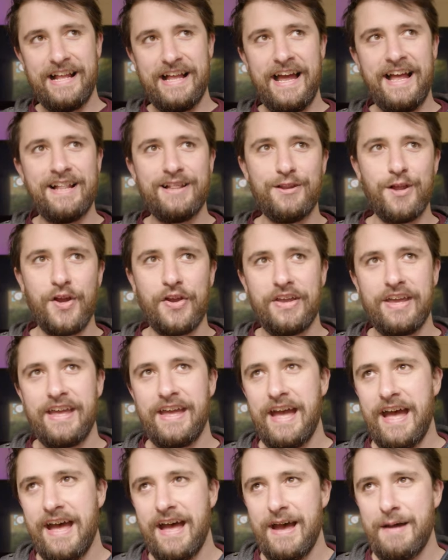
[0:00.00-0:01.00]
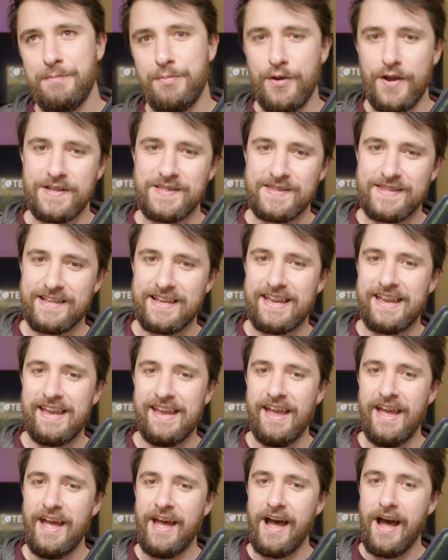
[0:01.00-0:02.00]
Look, uh, personally,
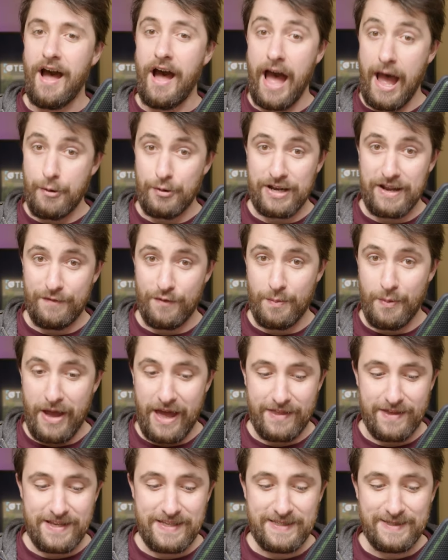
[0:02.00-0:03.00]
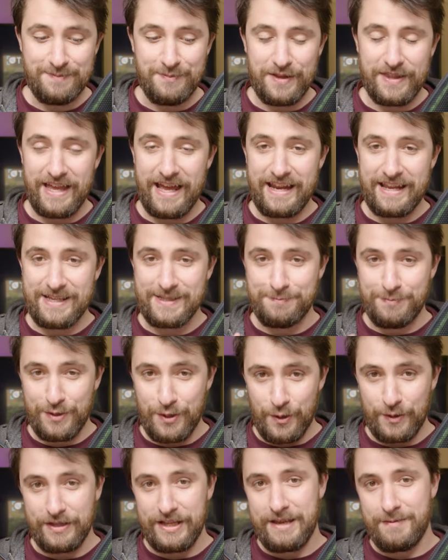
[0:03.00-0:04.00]
I would never buy this, but that is
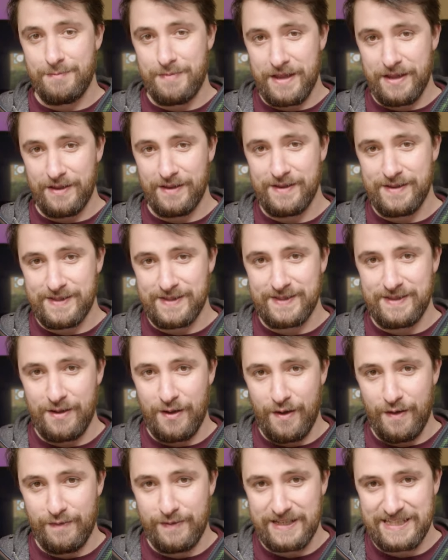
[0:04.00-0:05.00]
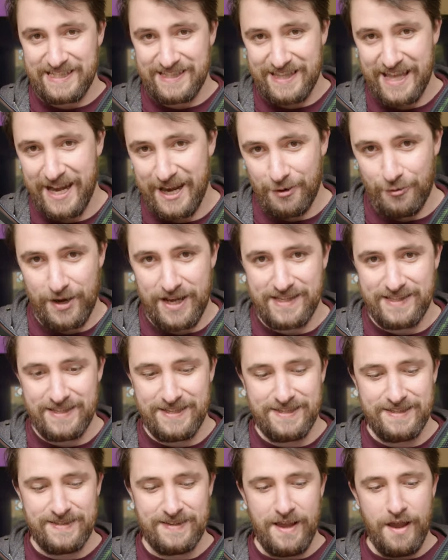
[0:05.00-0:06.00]
purely because of aesthetic
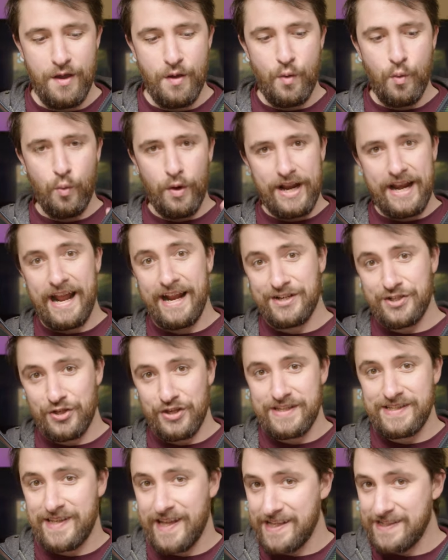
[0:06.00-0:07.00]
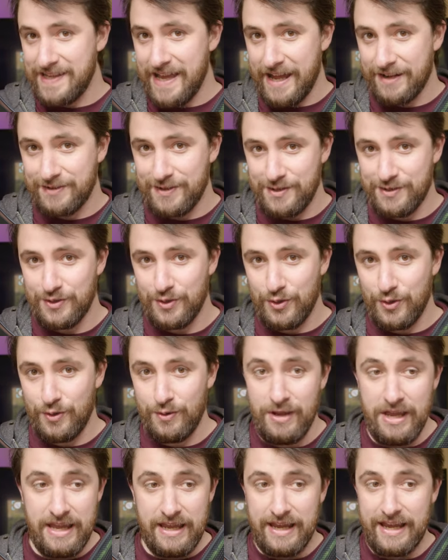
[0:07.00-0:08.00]
reasons. What it actually sets out to do,
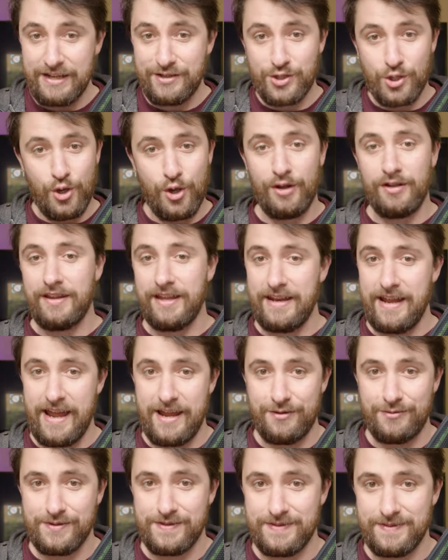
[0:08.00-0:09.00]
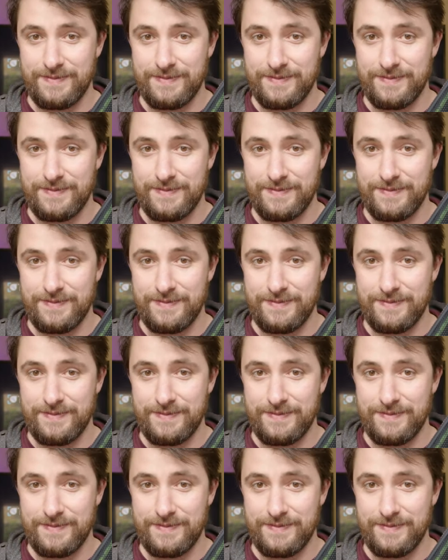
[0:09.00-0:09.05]
it totally nails.